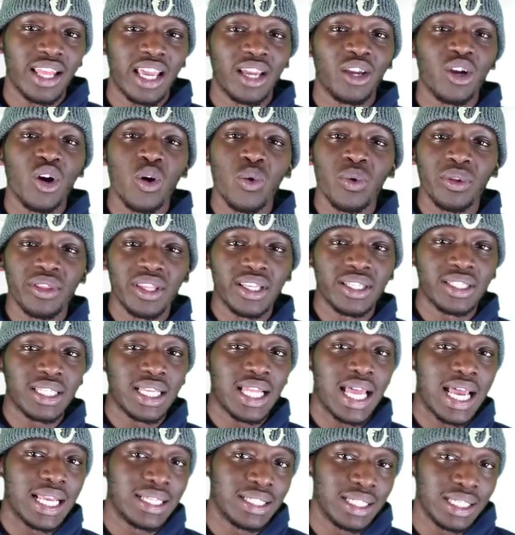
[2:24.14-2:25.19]
that go with this
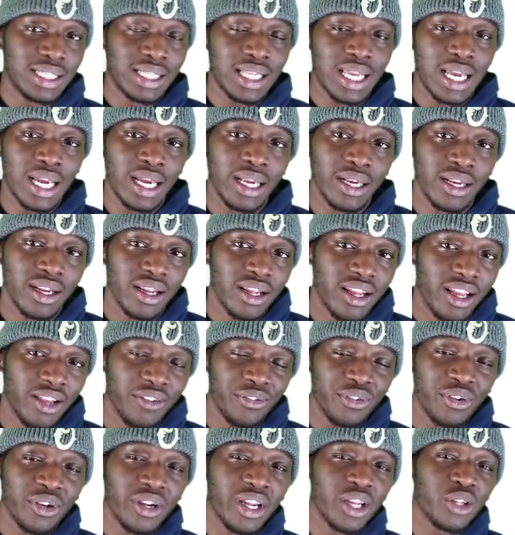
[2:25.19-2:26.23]
classic line.
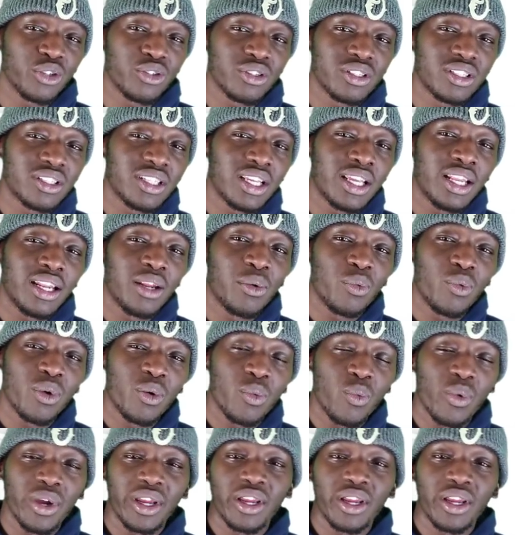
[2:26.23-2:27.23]
If you're interested in what